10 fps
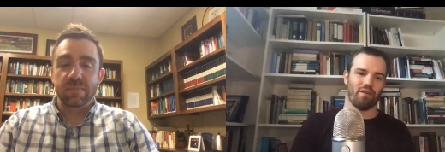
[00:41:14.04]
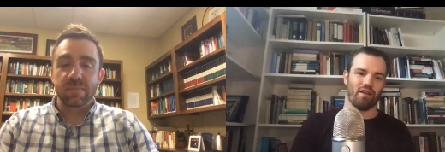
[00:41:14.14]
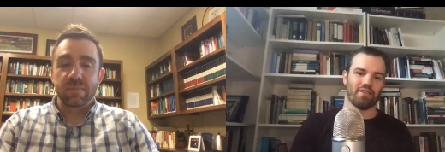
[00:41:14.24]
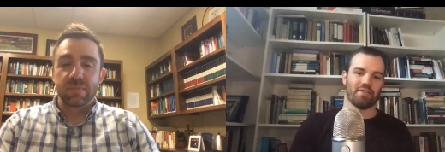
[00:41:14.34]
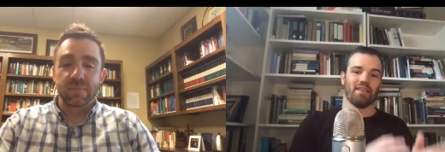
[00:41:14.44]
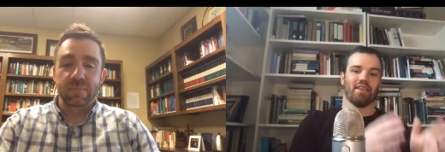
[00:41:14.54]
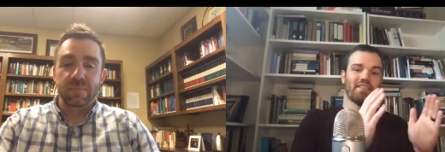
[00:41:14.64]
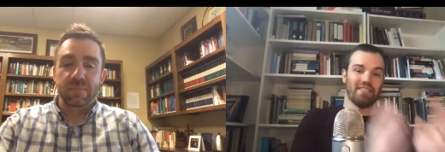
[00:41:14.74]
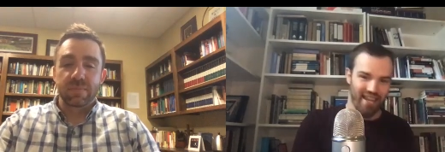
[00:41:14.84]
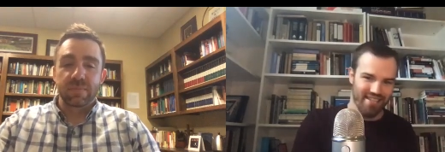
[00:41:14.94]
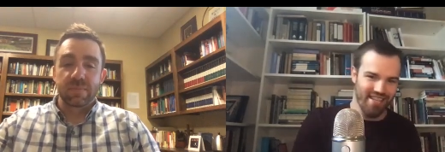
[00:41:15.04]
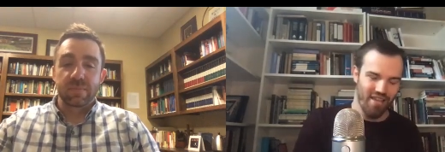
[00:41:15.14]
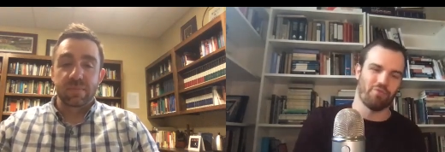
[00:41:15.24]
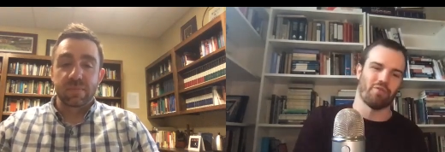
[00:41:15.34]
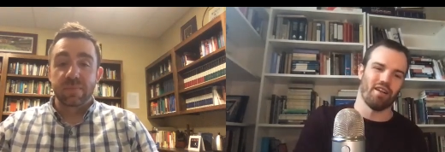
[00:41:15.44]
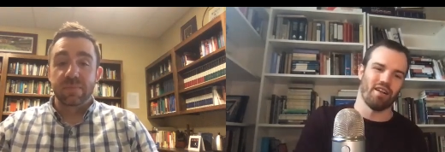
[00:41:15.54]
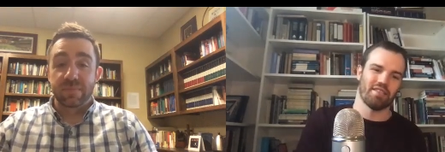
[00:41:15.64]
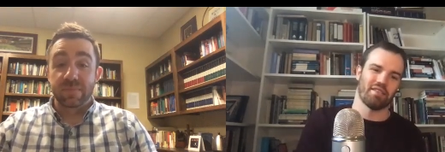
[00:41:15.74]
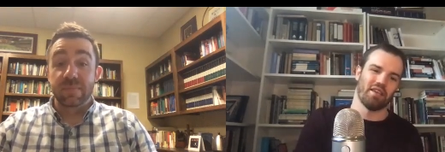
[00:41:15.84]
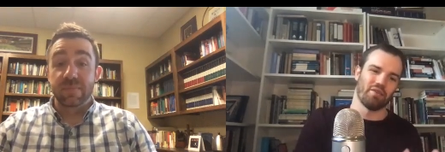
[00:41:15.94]
Speaker 1: us. He stayed dead for
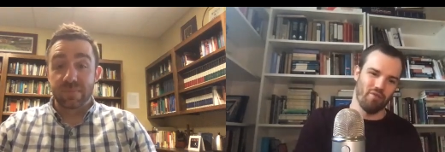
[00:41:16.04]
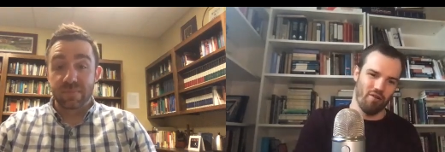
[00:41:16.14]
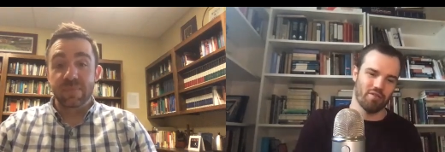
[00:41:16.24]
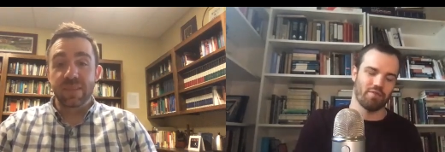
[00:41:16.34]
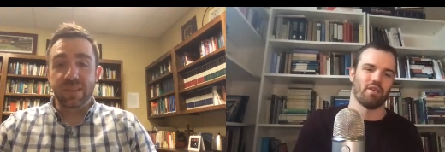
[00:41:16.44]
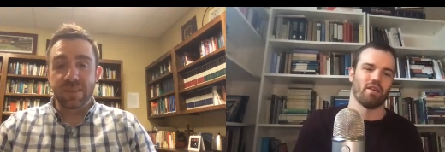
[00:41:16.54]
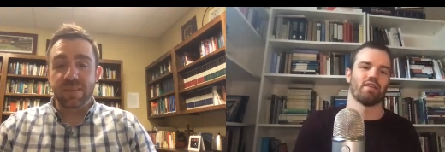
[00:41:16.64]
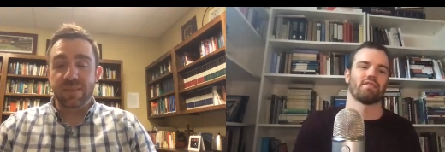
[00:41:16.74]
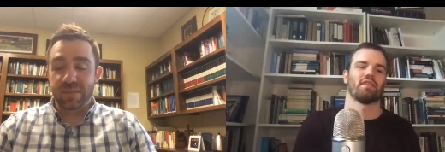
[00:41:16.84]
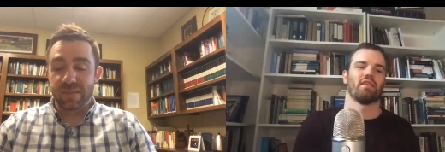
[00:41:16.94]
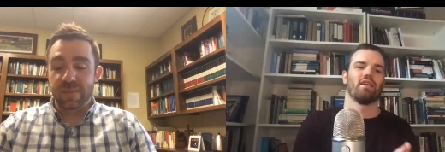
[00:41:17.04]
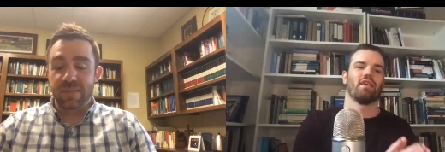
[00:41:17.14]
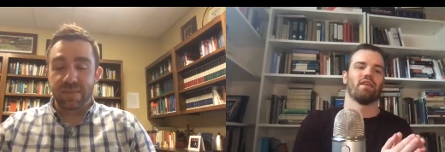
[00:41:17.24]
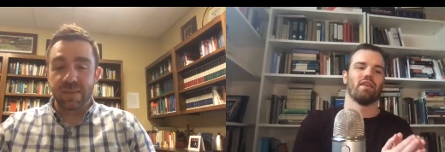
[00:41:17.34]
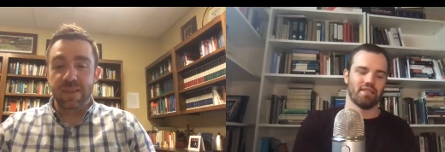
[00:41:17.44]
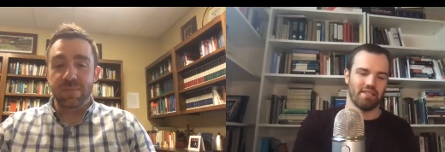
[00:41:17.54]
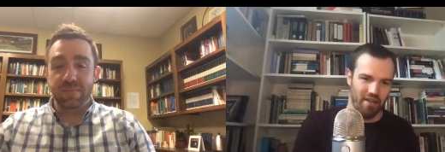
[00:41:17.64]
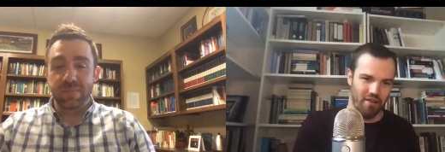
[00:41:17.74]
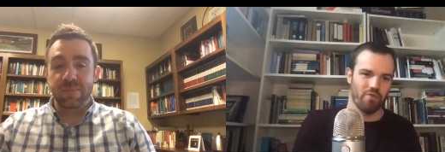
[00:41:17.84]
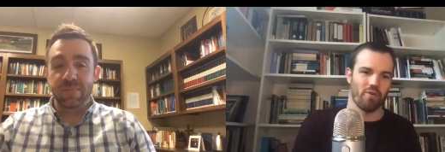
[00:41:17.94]
us. He rose for us. He yep.
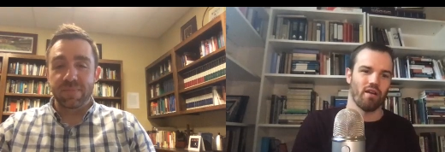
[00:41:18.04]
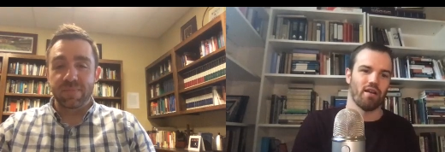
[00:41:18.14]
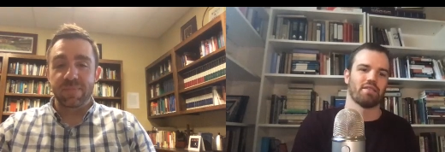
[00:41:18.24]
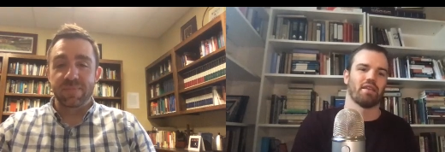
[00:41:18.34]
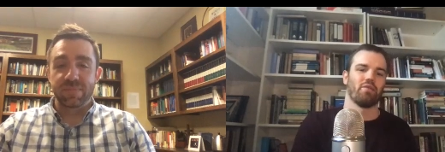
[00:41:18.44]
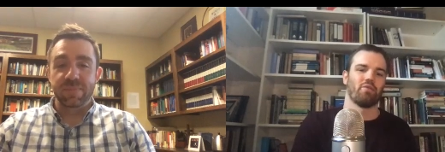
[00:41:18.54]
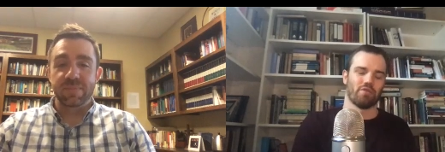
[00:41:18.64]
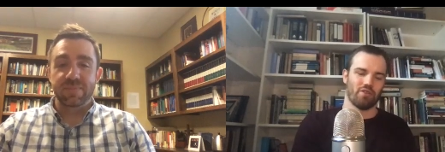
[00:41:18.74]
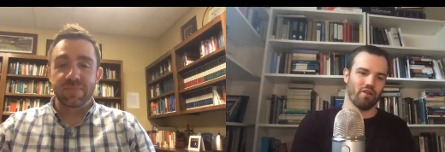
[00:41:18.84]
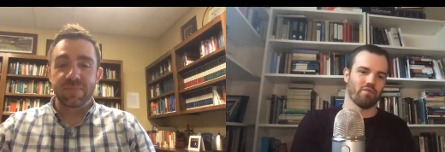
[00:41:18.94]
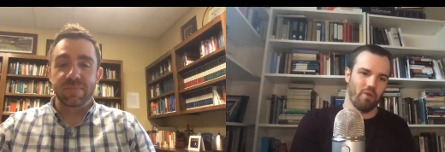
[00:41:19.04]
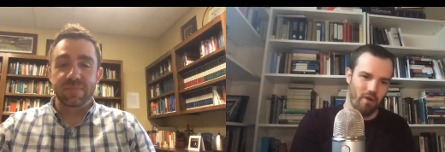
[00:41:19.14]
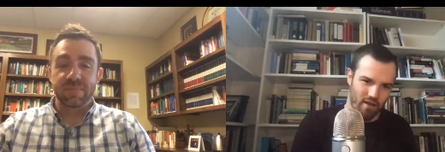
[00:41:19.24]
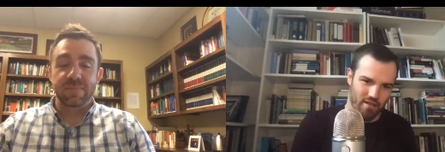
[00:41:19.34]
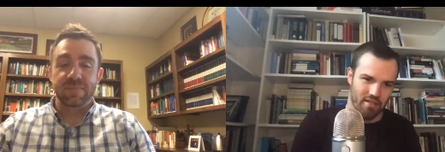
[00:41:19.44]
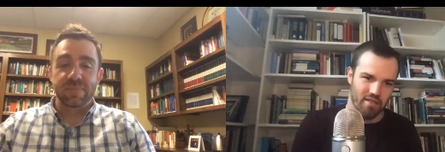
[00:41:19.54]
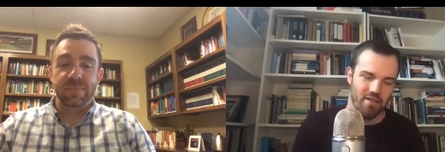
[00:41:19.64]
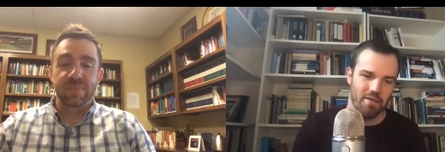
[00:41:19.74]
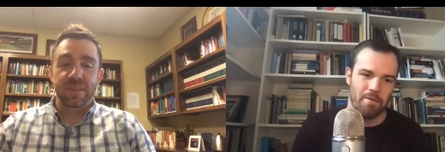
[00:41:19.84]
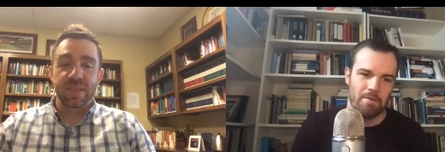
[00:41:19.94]
ascended for us, and he'll return for us.
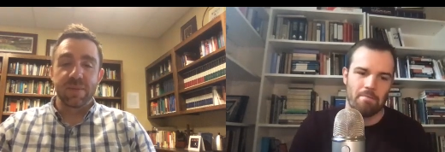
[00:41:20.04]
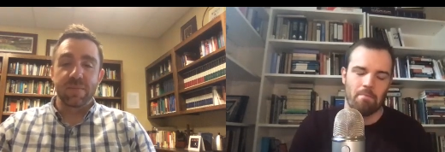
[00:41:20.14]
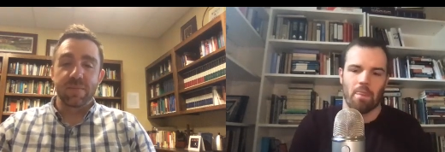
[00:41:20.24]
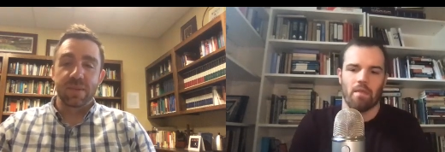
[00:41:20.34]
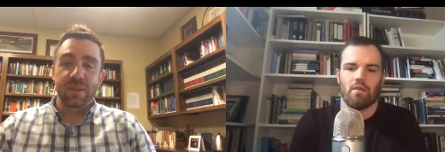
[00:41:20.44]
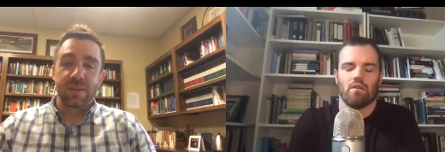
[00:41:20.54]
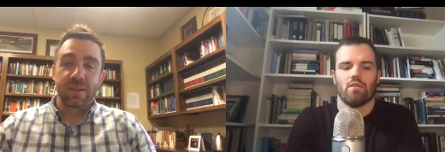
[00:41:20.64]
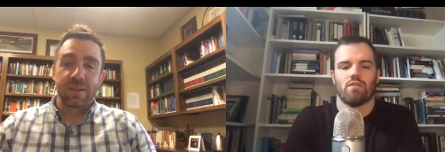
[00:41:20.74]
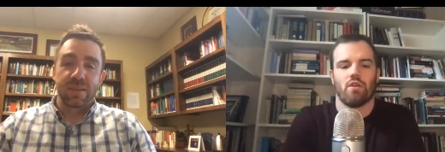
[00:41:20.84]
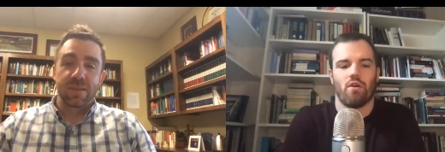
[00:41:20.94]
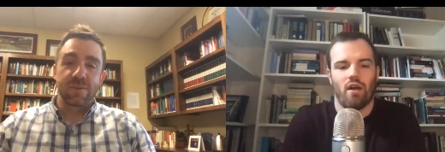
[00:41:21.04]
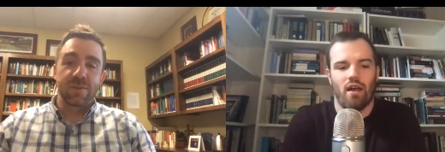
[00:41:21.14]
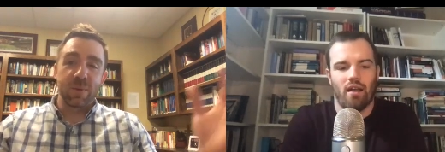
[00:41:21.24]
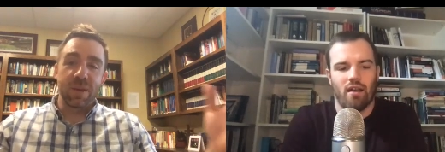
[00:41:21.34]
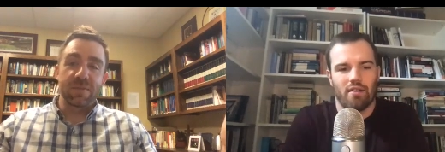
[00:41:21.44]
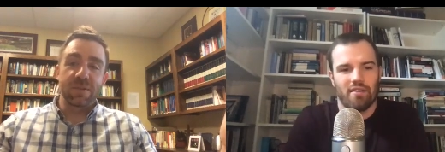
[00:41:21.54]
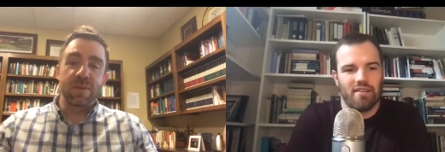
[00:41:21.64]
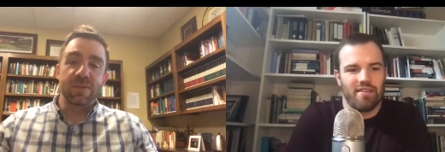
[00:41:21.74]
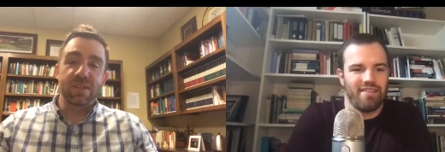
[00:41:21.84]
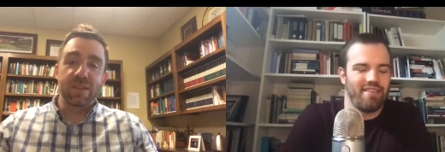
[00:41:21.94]
Speaker 2: Yep. So, so, now uh, we have
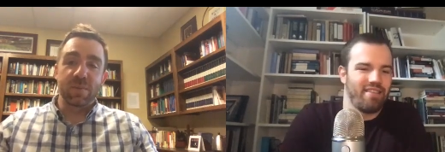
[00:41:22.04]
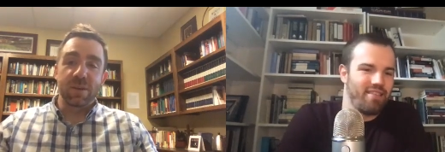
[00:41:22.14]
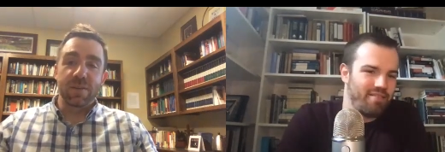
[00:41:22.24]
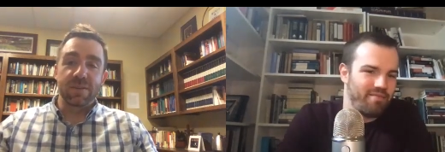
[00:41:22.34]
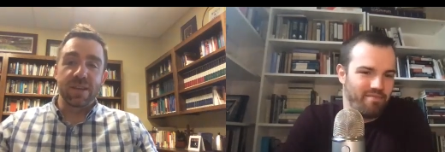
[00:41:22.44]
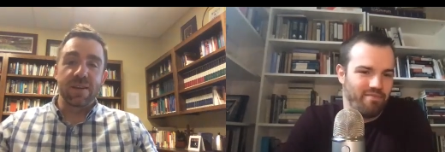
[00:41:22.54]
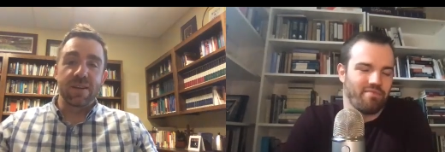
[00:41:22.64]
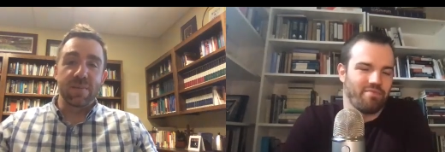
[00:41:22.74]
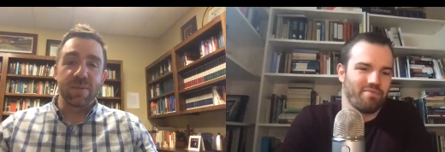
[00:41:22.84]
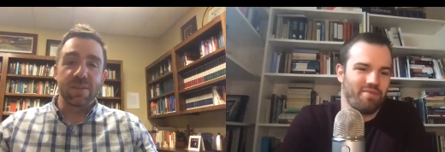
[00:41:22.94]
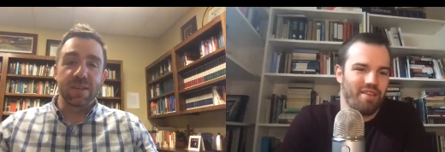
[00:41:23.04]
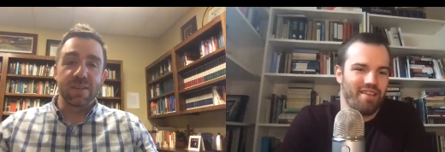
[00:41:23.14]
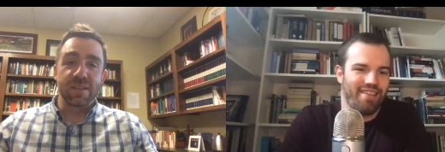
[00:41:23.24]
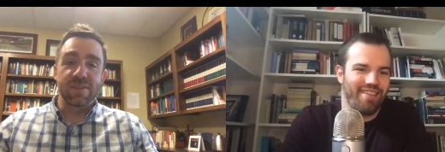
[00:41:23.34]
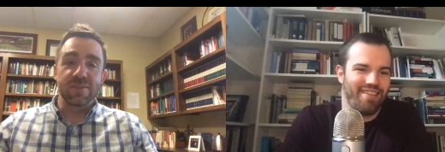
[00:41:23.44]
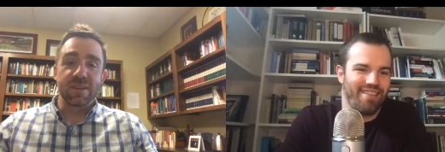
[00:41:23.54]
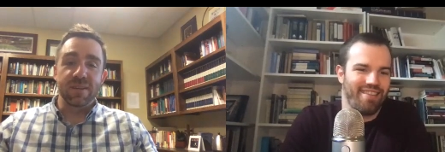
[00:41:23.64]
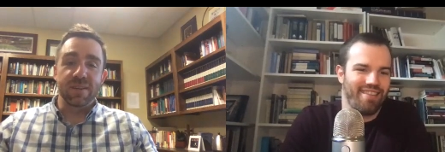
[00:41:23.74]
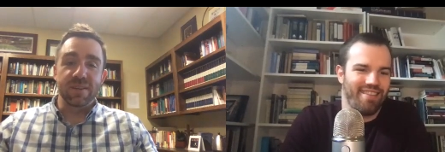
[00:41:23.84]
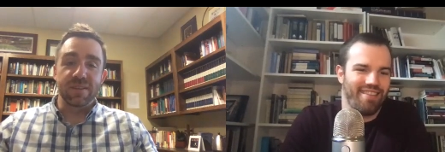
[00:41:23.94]
something to celebrate on Saturday besides Easter
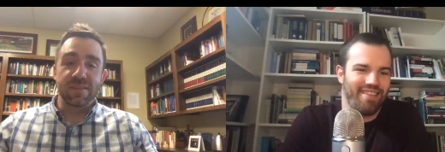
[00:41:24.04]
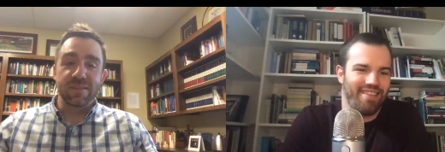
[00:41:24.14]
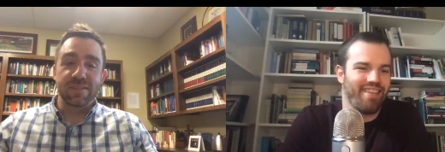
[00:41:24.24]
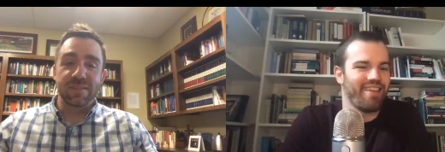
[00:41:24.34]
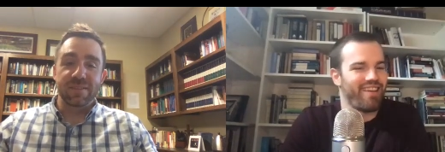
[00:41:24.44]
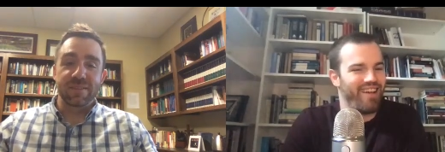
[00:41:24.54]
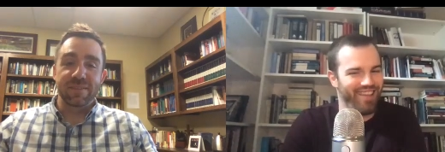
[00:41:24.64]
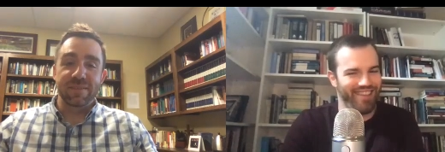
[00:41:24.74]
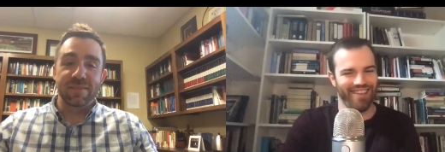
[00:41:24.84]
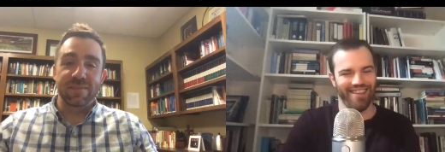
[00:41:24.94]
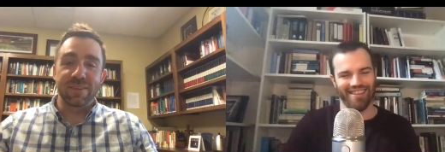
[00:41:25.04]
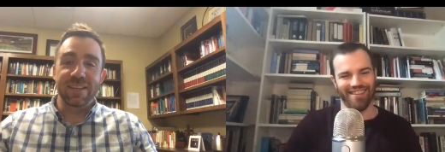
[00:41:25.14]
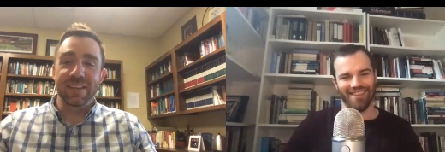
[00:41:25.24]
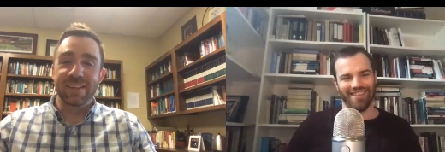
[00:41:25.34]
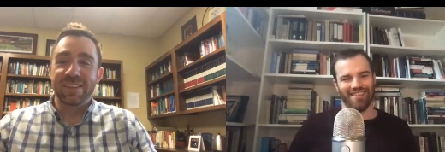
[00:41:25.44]
egg hunts.
Speaker 1: Yeah, yeah. Right?